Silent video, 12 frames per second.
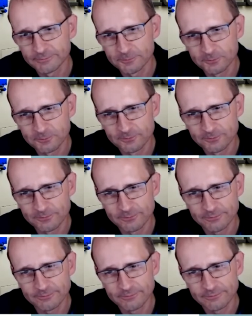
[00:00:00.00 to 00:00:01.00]

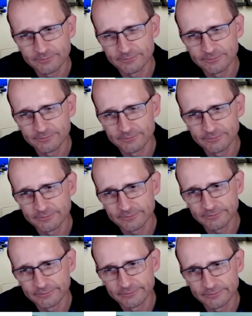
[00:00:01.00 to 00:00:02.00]

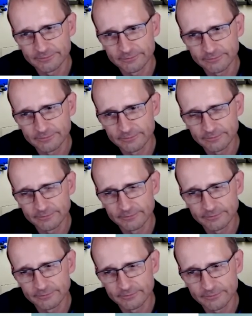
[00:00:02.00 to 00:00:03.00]

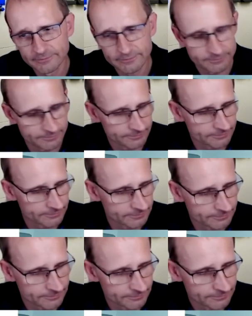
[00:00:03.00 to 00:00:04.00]

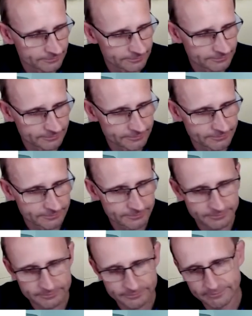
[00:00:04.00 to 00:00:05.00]

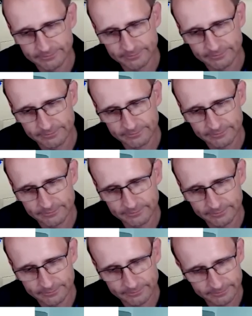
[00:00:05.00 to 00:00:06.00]

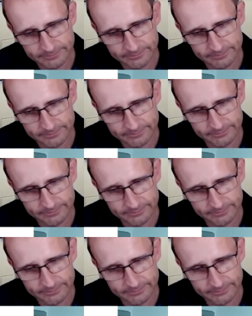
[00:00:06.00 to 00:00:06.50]
This person isn't speaking.